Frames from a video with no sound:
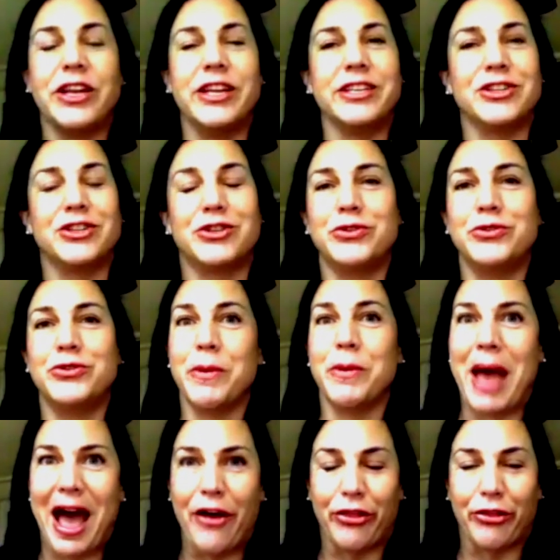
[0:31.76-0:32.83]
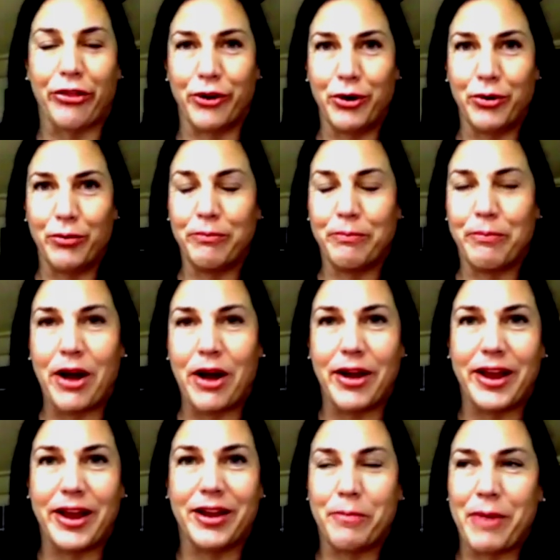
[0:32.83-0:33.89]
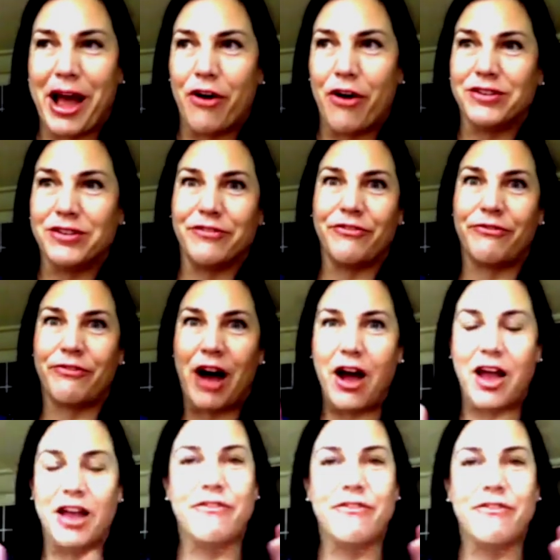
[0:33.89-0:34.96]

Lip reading: into the bathroom by about 5